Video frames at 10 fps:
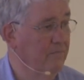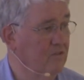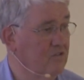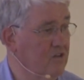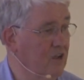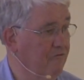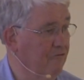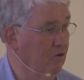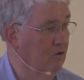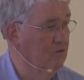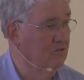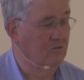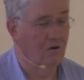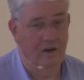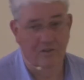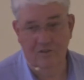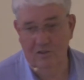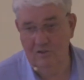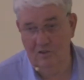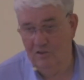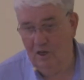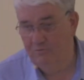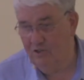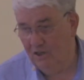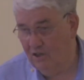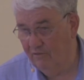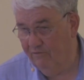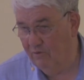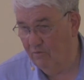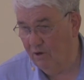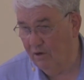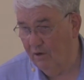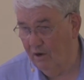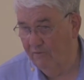stay focused. Christ is the subject of the word,